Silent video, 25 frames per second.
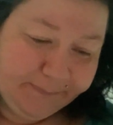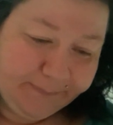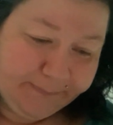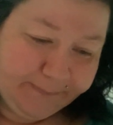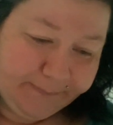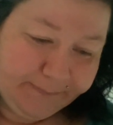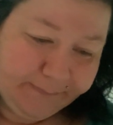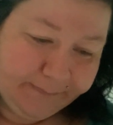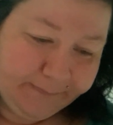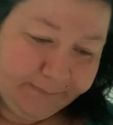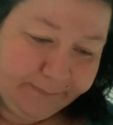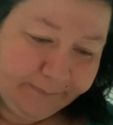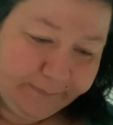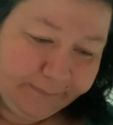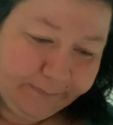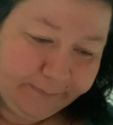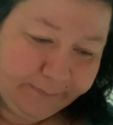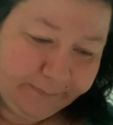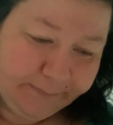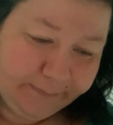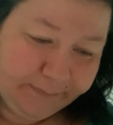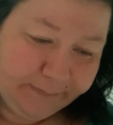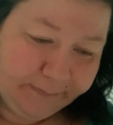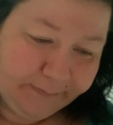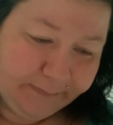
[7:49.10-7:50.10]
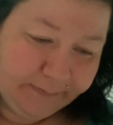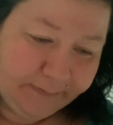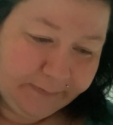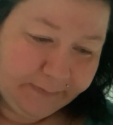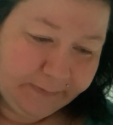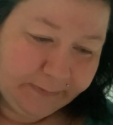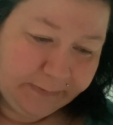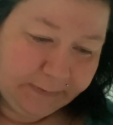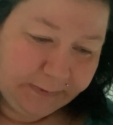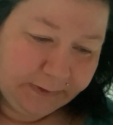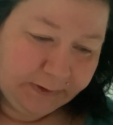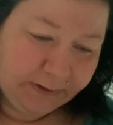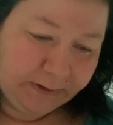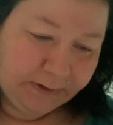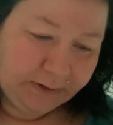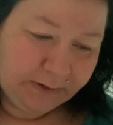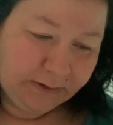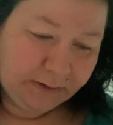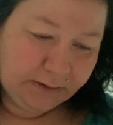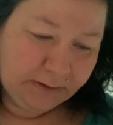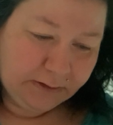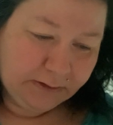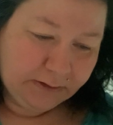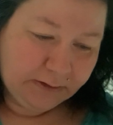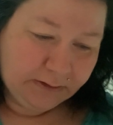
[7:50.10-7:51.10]

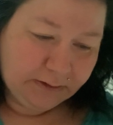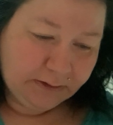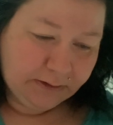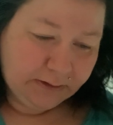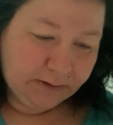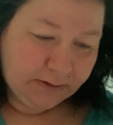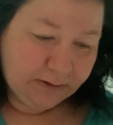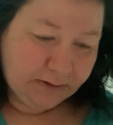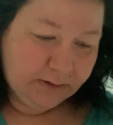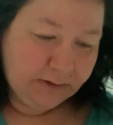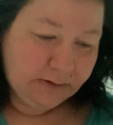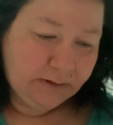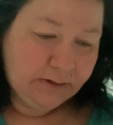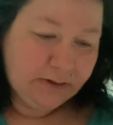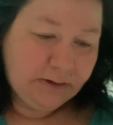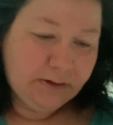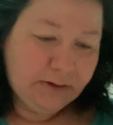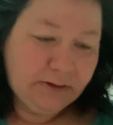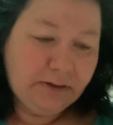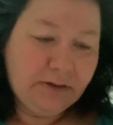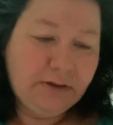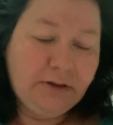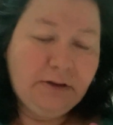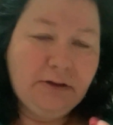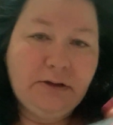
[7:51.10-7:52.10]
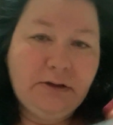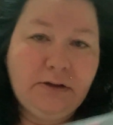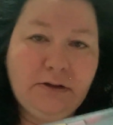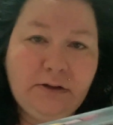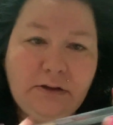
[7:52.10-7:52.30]
Nobody speaks.